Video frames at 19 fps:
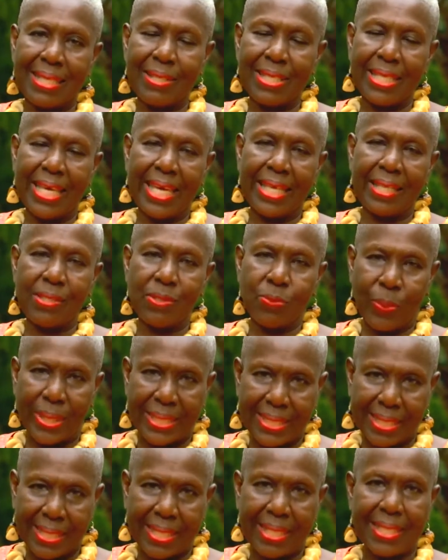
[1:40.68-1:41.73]
Yale's
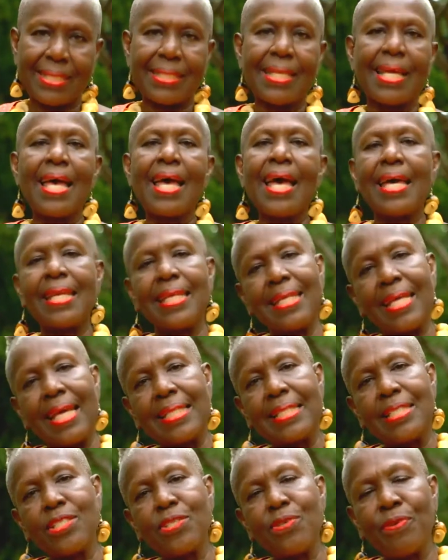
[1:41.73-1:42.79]
waiting list. I didn't
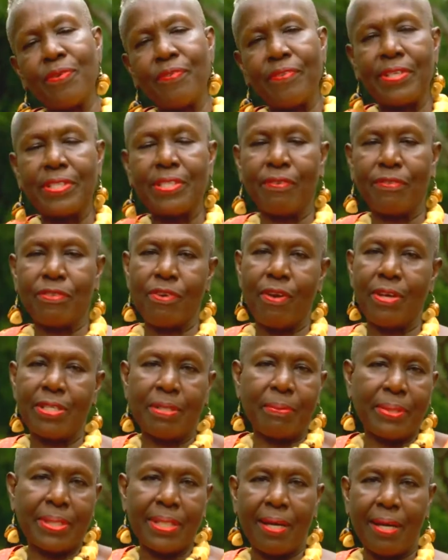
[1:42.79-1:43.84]
get into University of
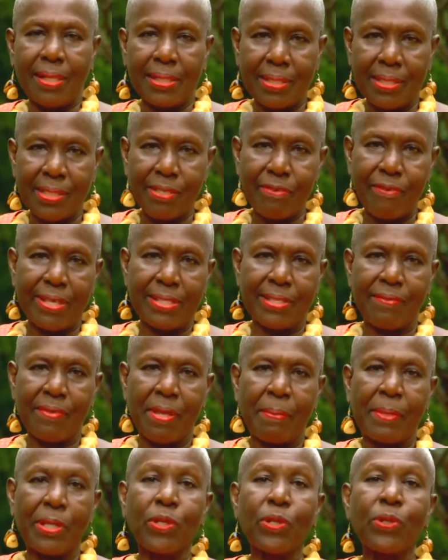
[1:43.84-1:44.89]
Toronto, but I got into the rest of
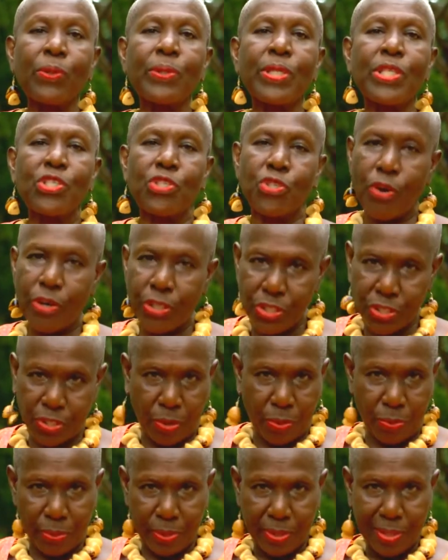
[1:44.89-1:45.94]
them, including
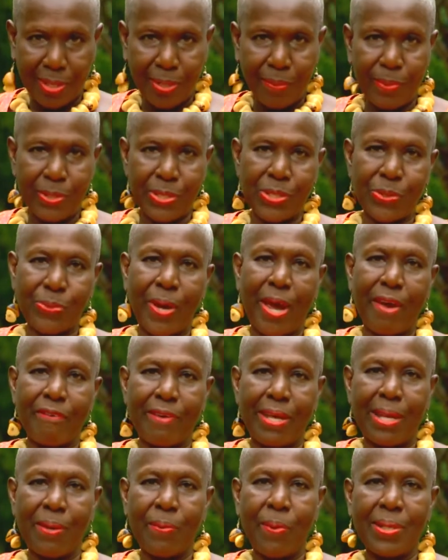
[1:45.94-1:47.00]
Georgetown, which is where I
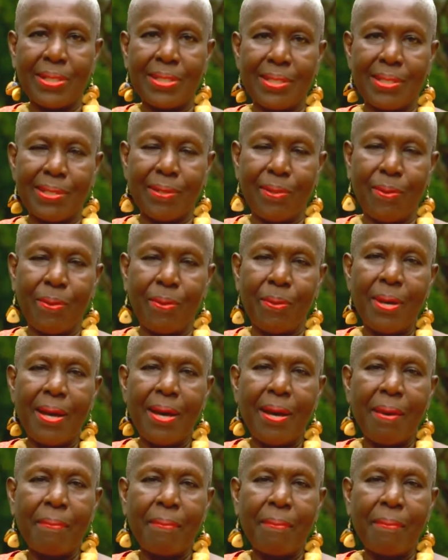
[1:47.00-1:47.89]
really wanted to go.